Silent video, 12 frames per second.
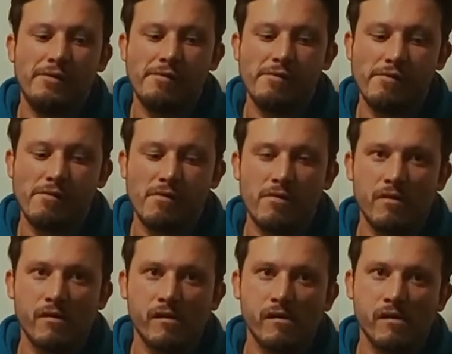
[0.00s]
Obviously Tomo
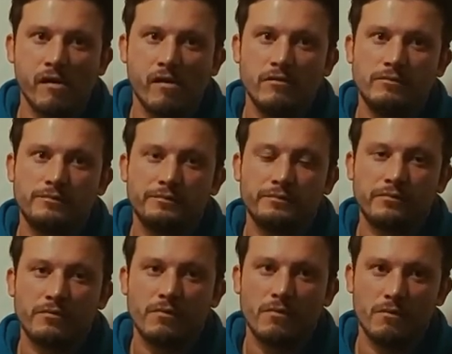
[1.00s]
was unavailable
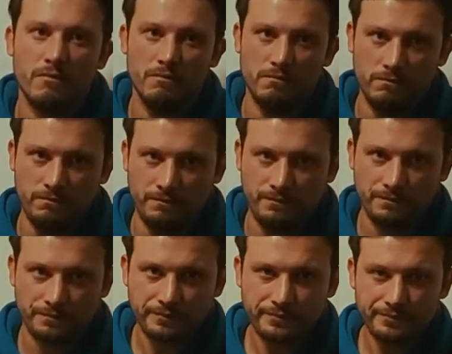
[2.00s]
tonight. Obviously the new
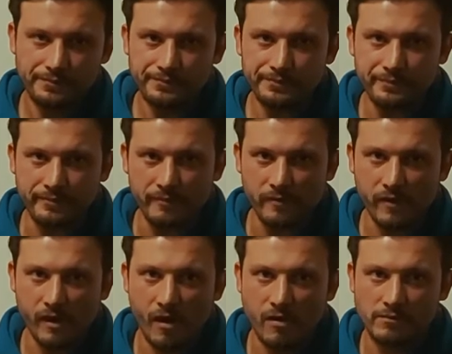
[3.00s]
goalkeeper has
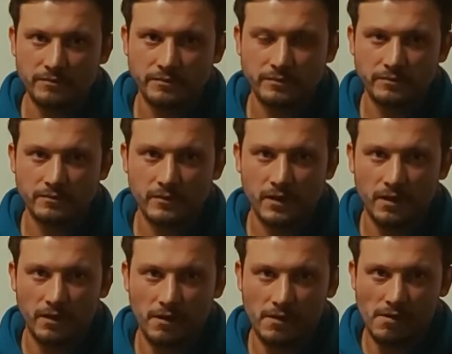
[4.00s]
come in to replace
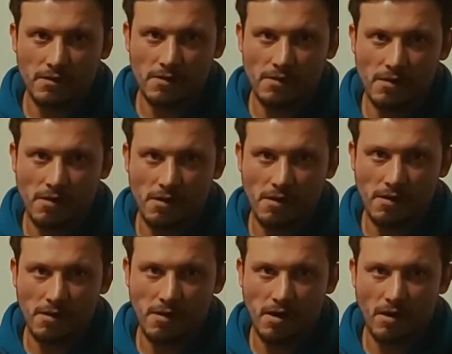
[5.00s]
the injured Ollie Martin. What were
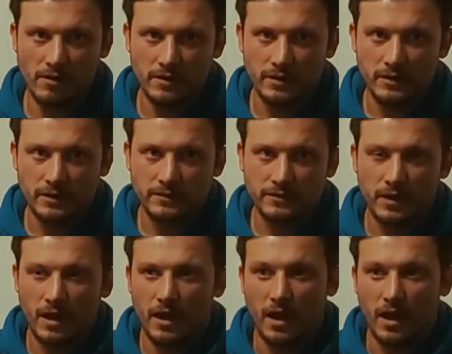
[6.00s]
your thoughts on his performance tonight?